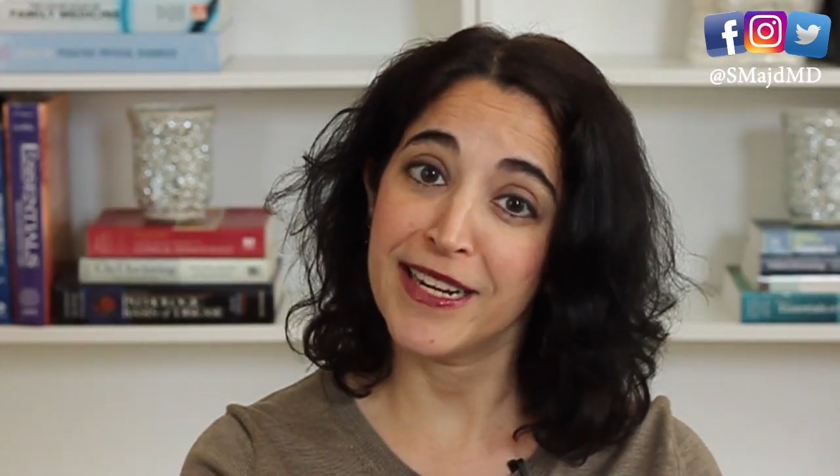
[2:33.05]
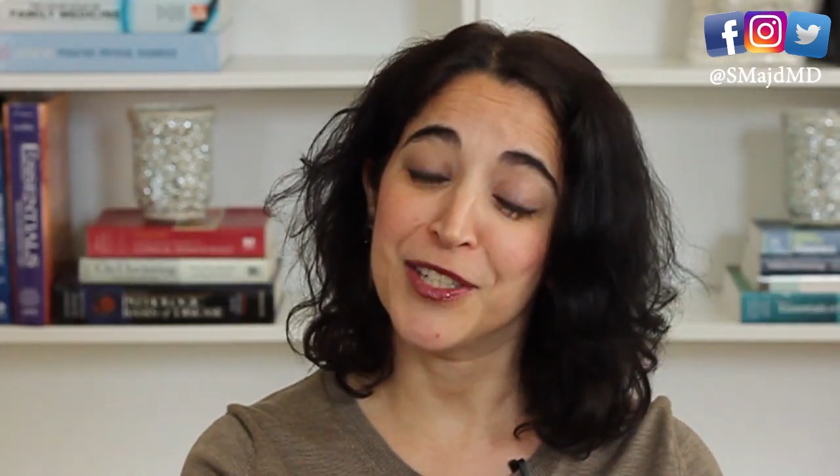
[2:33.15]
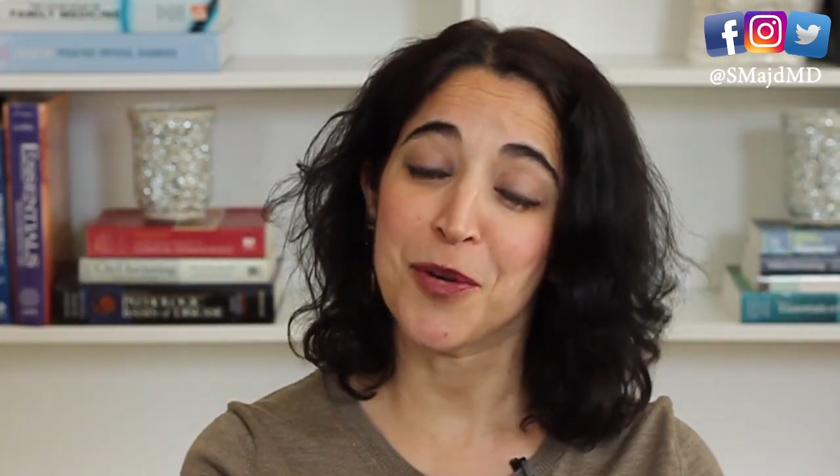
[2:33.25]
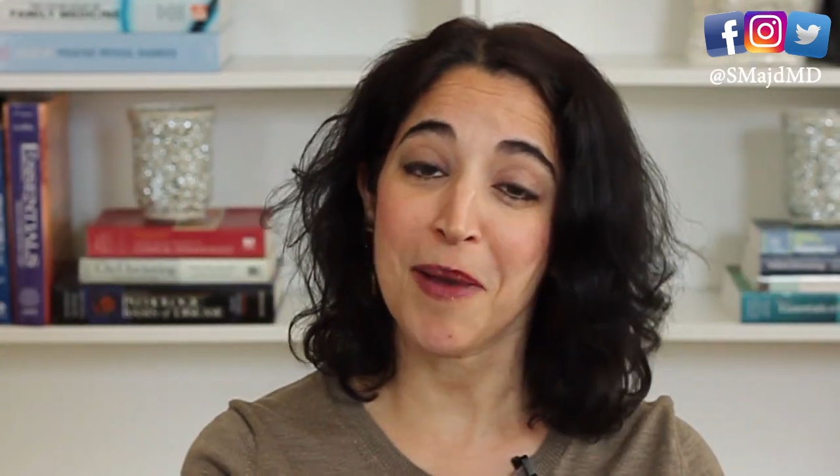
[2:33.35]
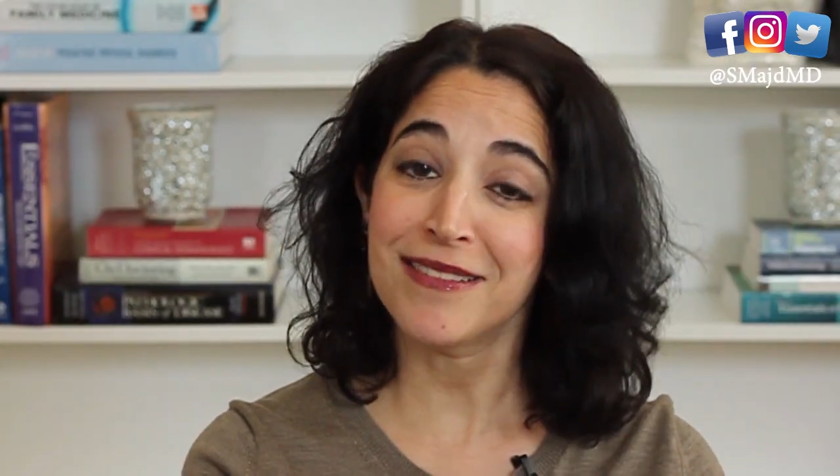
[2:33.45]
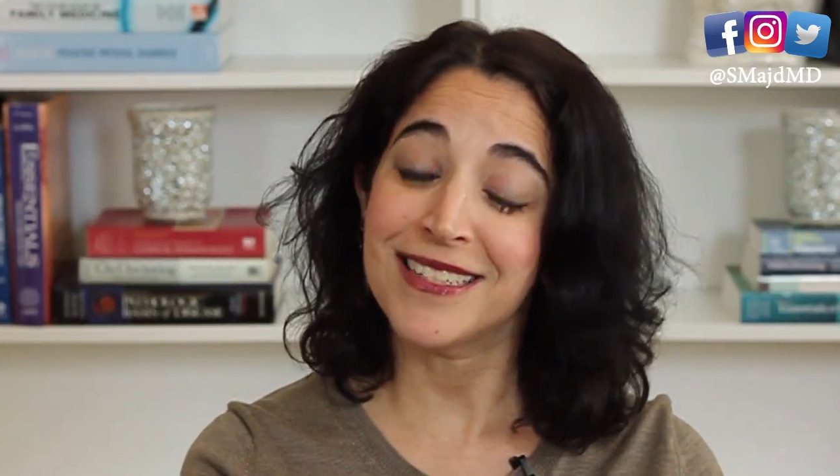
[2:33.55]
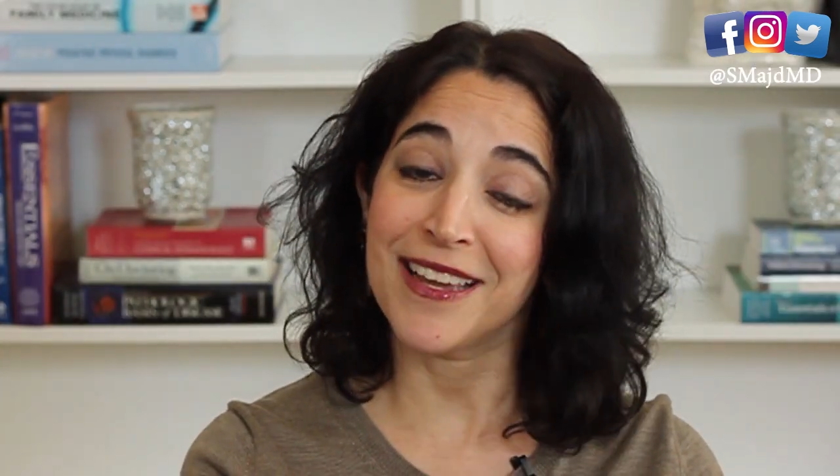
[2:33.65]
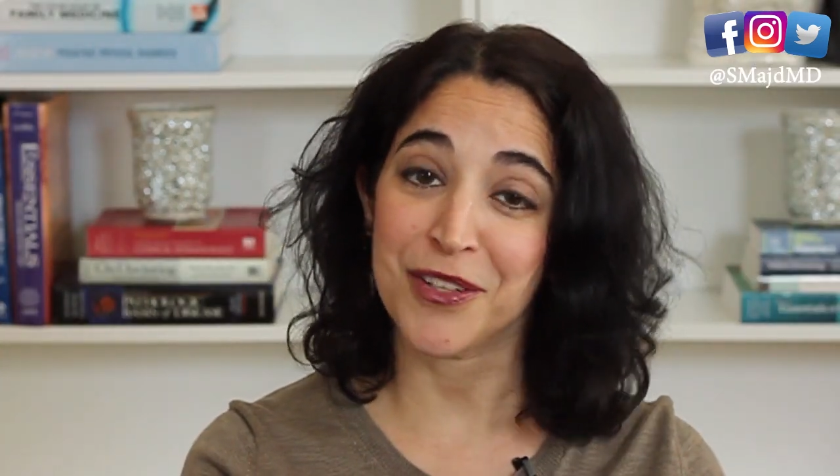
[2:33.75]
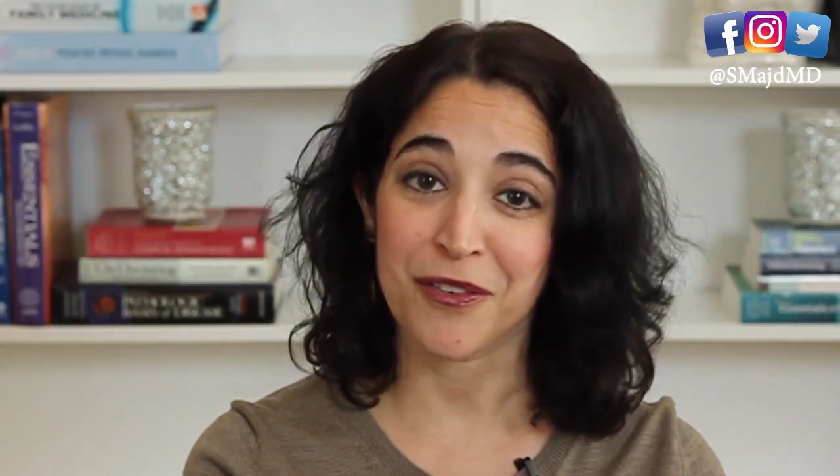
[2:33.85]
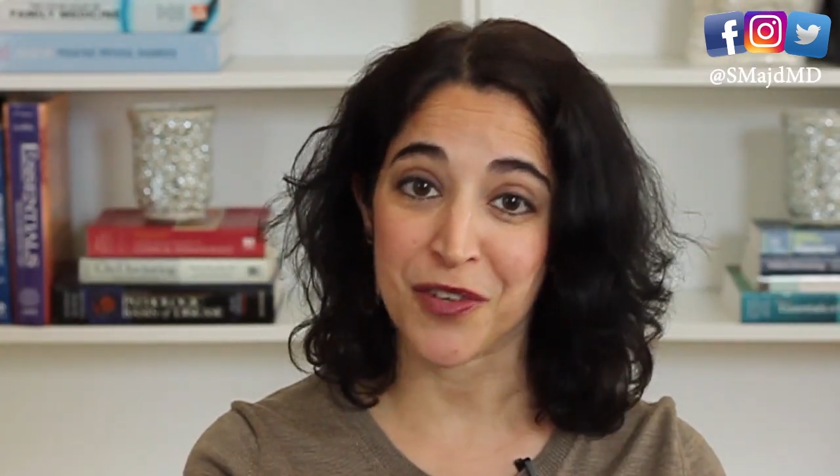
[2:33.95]
and you're about to
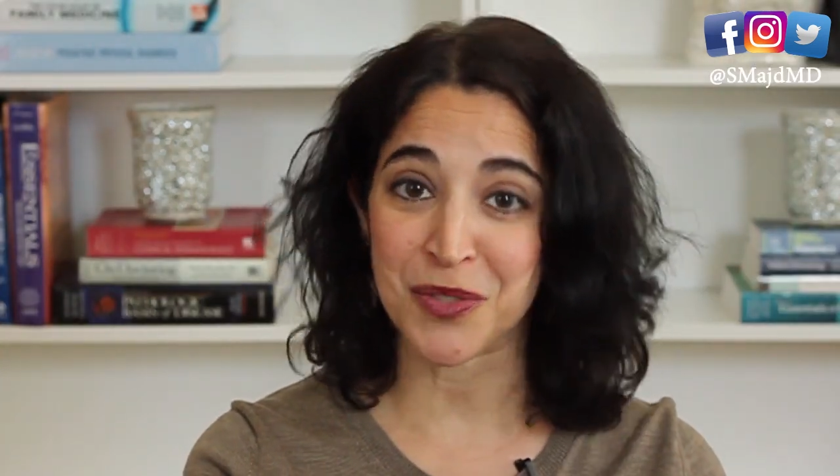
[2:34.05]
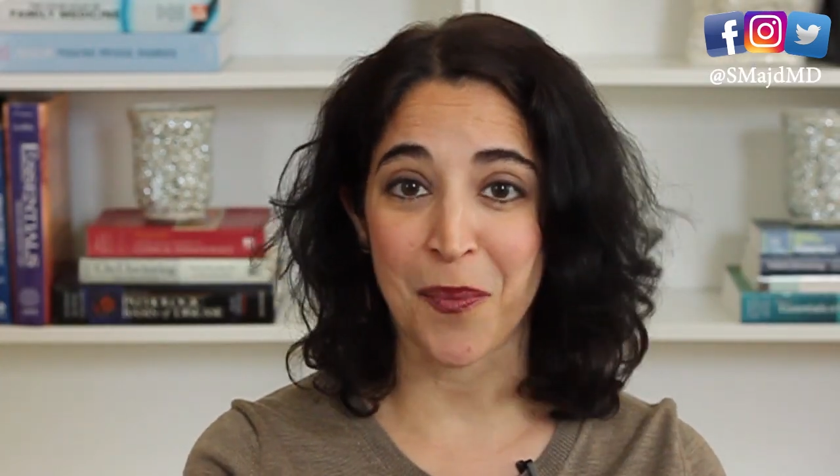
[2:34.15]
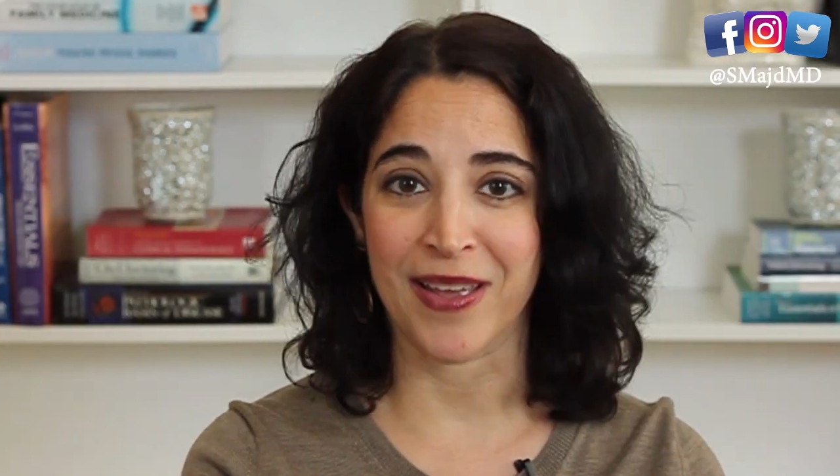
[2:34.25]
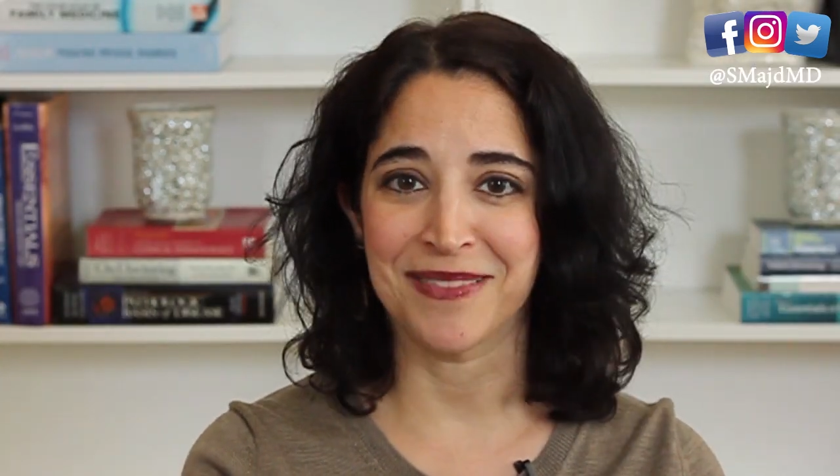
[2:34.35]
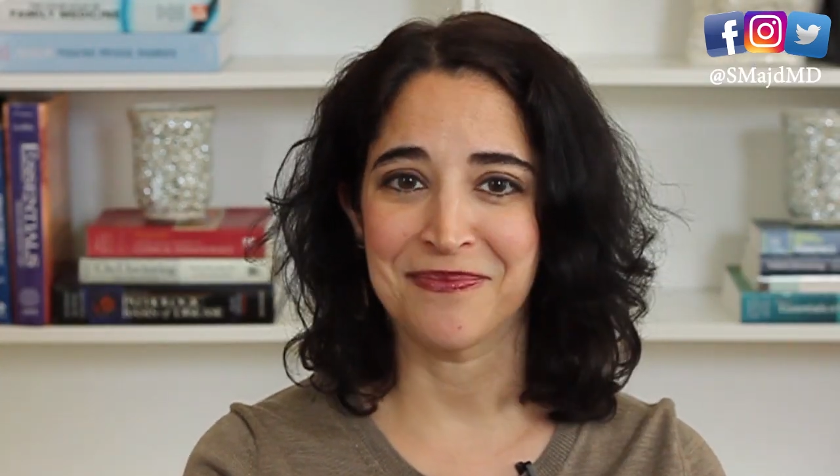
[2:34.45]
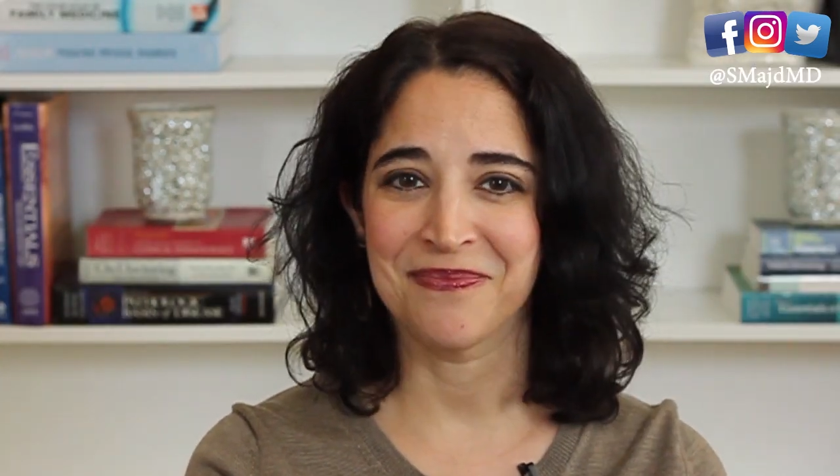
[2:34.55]
get your first one.